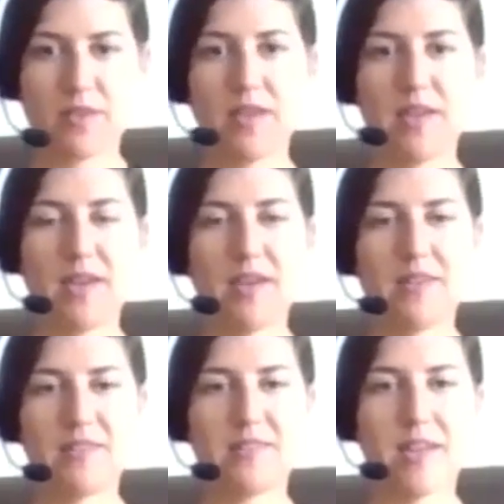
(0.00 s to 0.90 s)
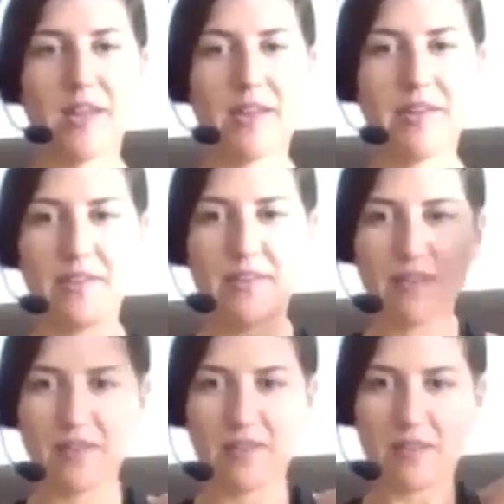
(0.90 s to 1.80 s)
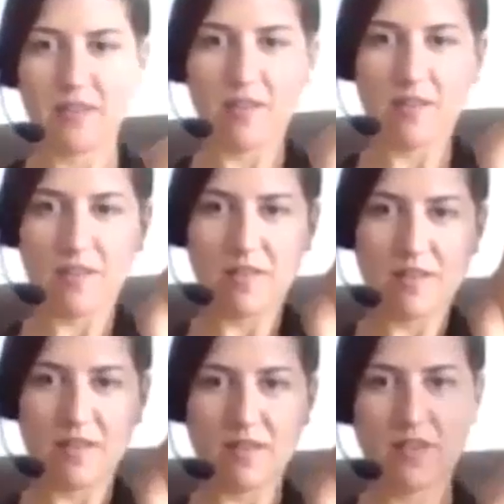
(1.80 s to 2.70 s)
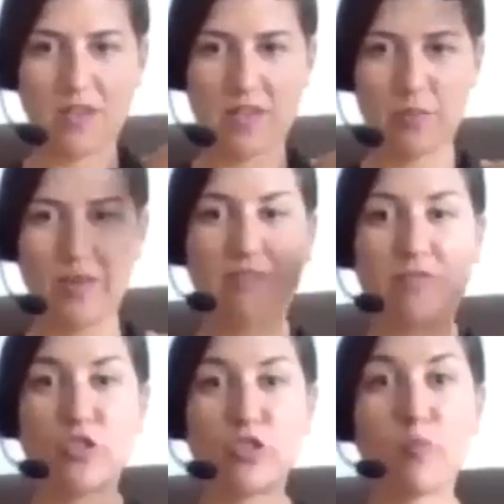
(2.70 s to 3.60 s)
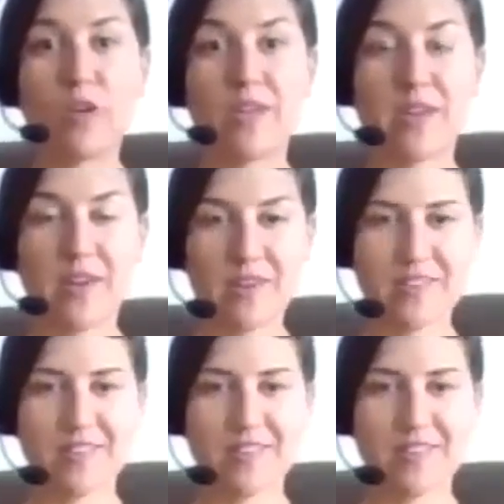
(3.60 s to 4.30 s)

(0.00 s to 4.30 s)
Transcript: And 10. Good. We have 2 more here.